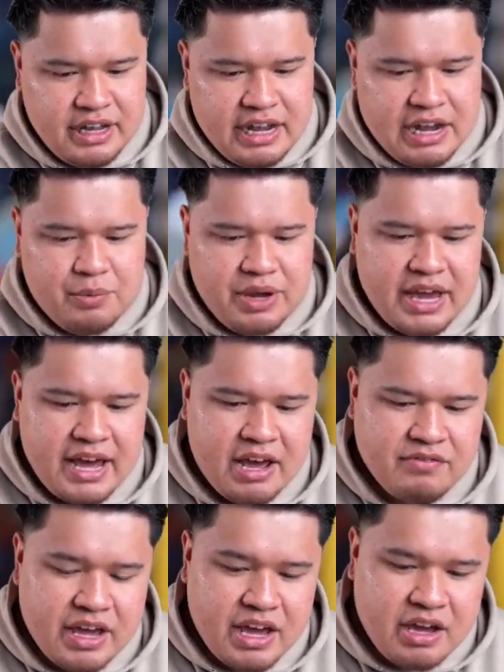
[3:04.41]
And we
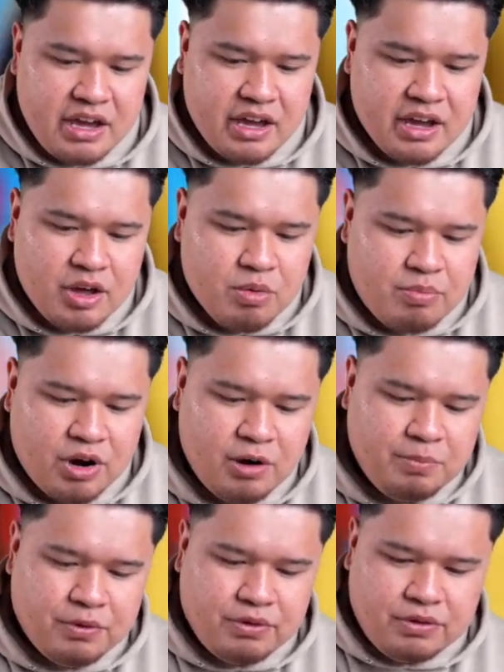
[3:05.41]
have a
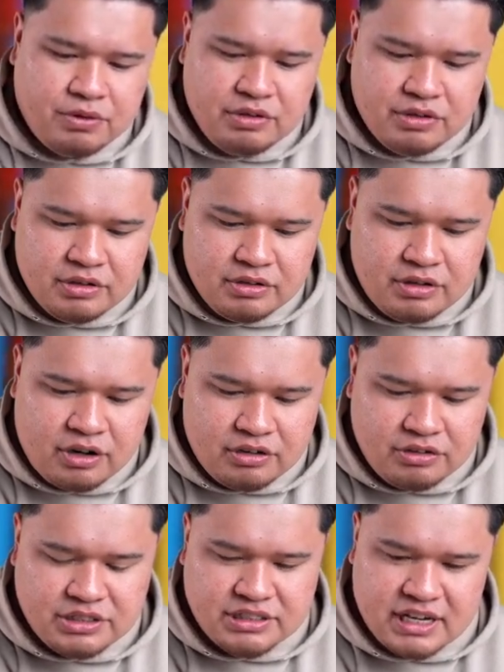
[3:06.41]
purple
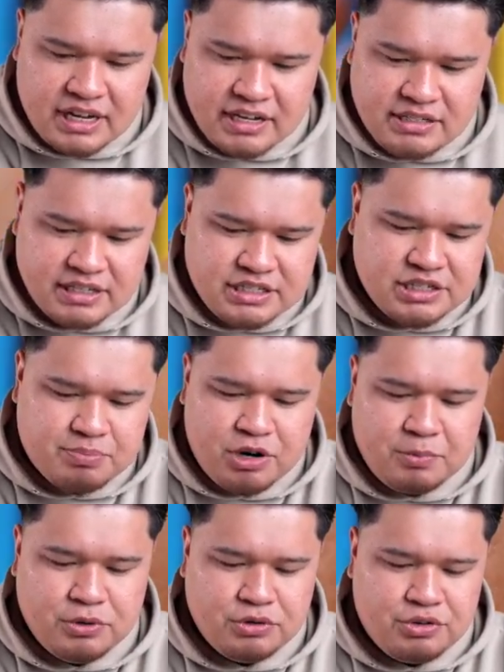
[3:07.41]
Carlos Sainz. This is a
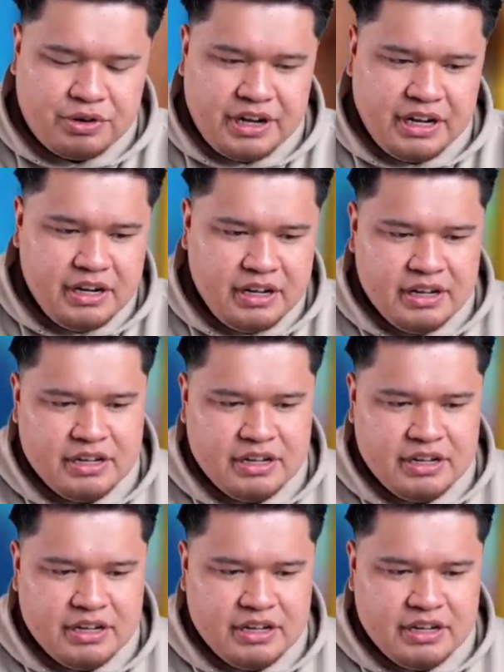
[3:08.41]
purple green.